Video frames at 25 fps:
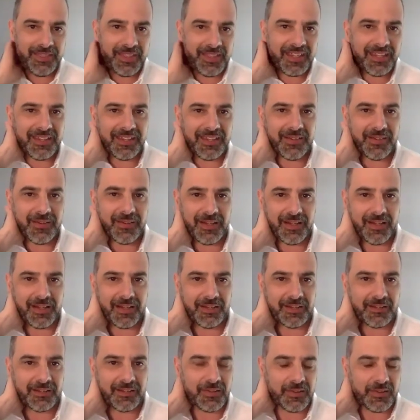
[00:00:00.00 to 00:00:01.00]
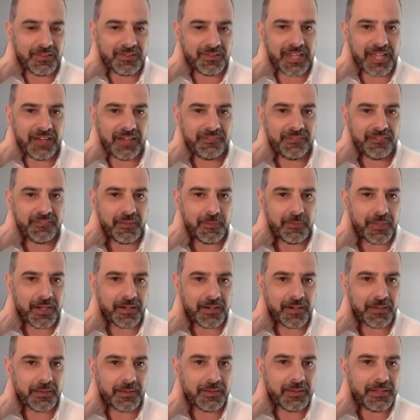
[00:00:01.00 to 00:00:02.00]
Thank you to the staff of the
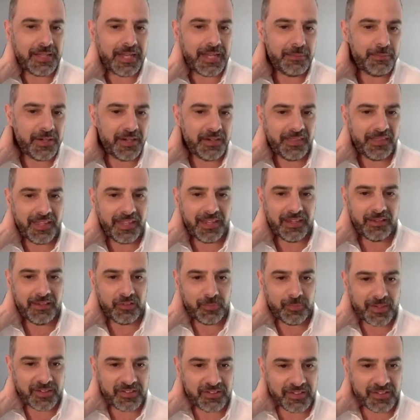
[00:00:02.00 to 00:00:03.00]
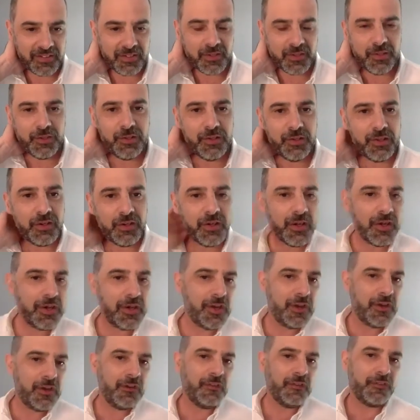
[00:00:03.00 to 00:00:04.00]
American Library, and thank you especially to Luke
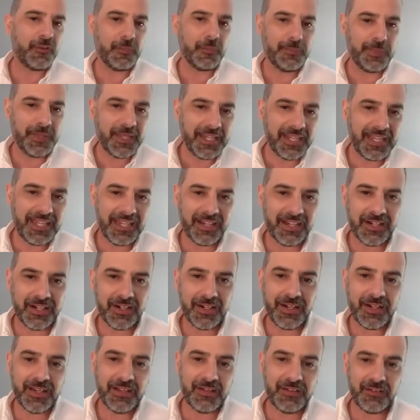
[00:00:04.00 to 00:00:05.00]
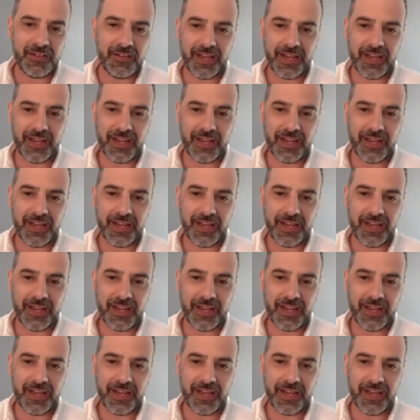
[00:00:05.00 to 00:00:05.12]
for being here.